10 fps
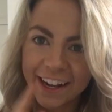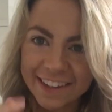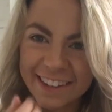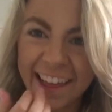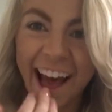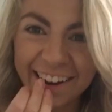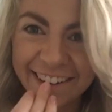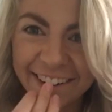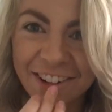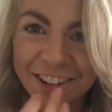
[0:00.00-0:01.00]
It's that
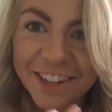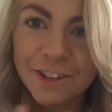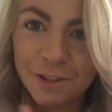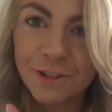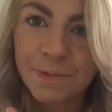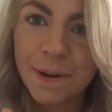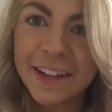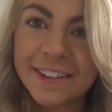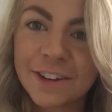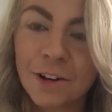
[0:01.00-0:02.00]
on your tooth, but
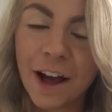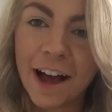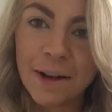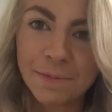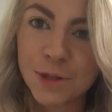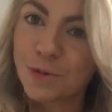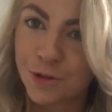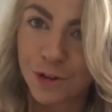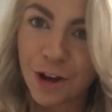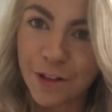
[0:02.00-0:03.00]
it's not
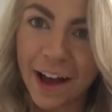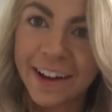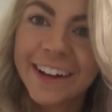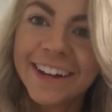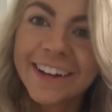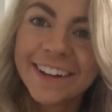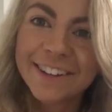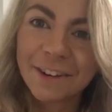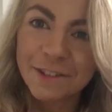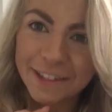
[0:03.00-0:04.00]
smoothed over.
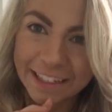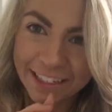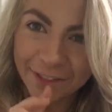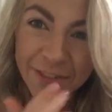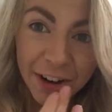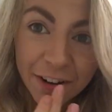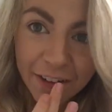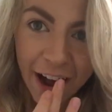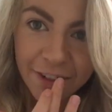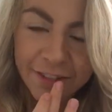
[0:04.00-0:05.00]
So it's very
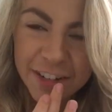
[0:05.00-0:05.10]
rough.